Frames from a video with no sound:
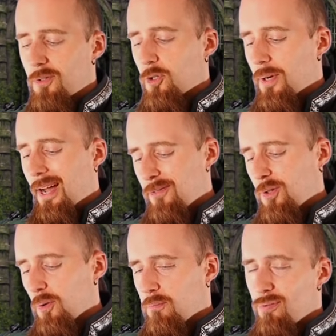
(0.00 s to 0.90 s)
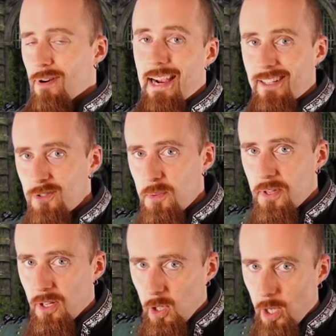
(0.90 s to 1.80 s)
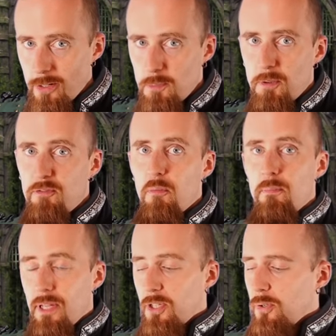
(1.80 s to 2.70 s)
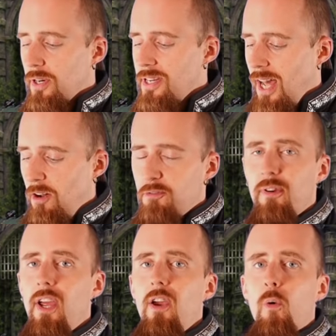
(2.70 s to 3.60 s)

You would have to practice with it a lot to be familiar enough